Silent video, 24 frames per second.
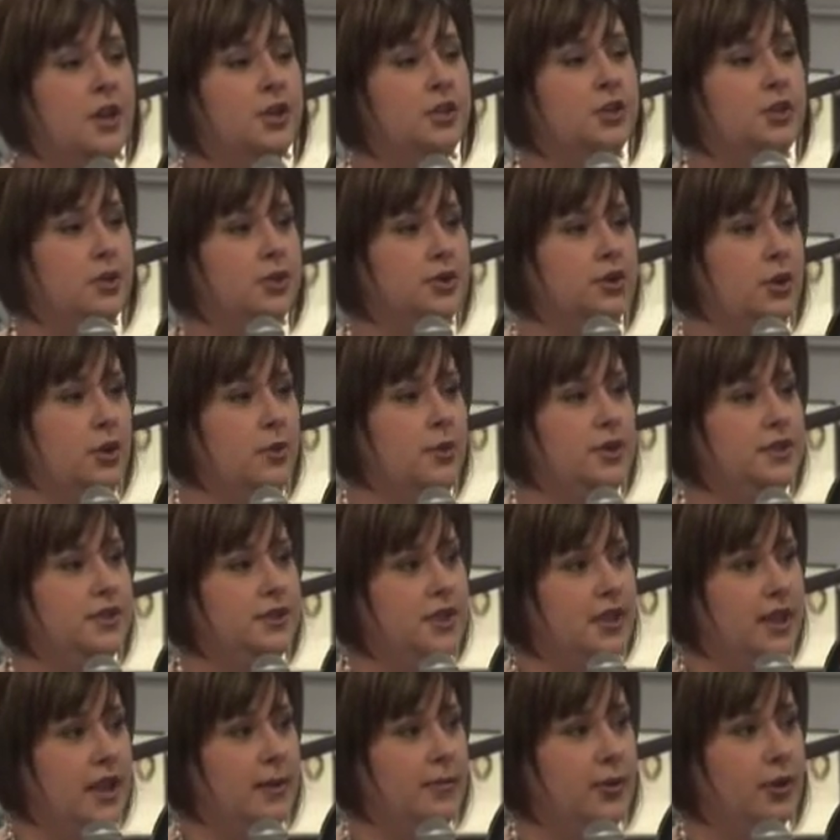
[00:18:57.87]
So it's always
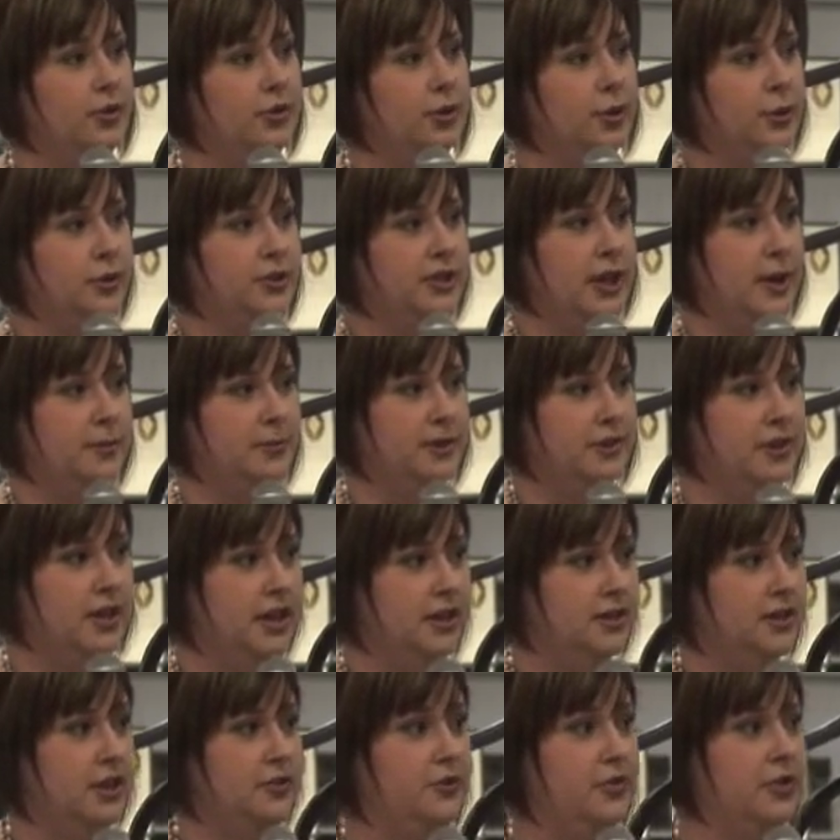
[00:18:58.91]
thinking about those types of
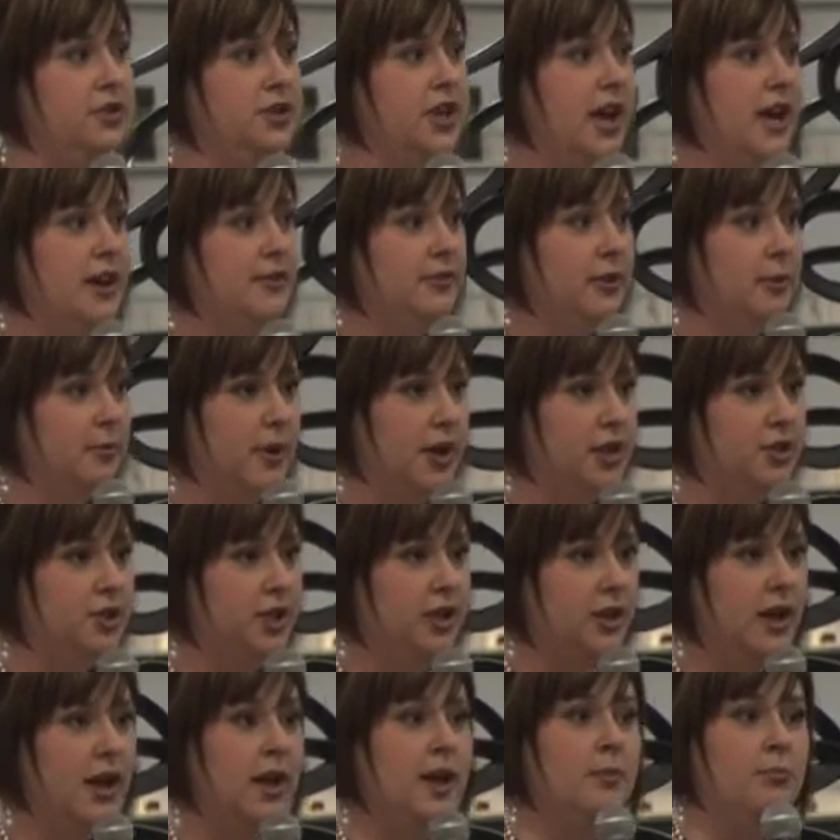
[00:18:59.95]
things. If you're tight for
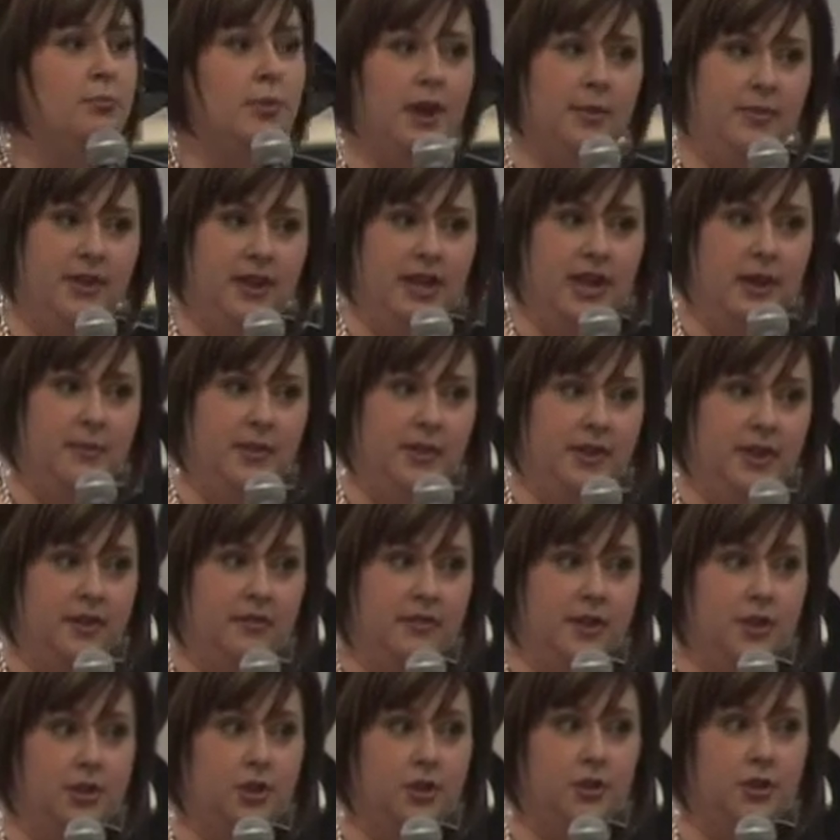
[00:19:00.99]
budget, maybe keeping
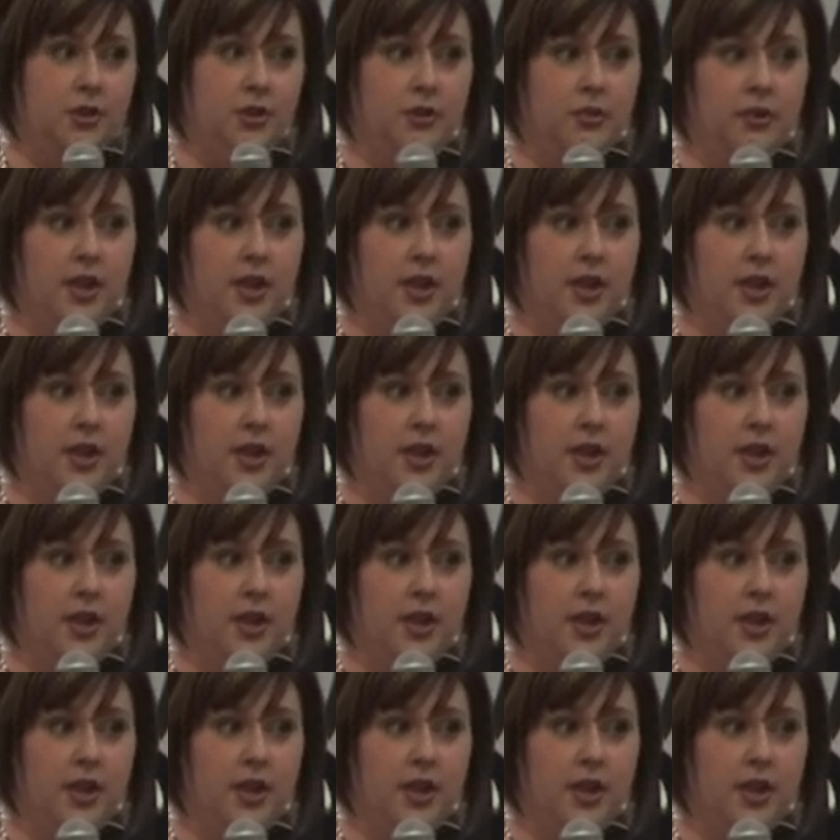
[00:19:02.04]
the original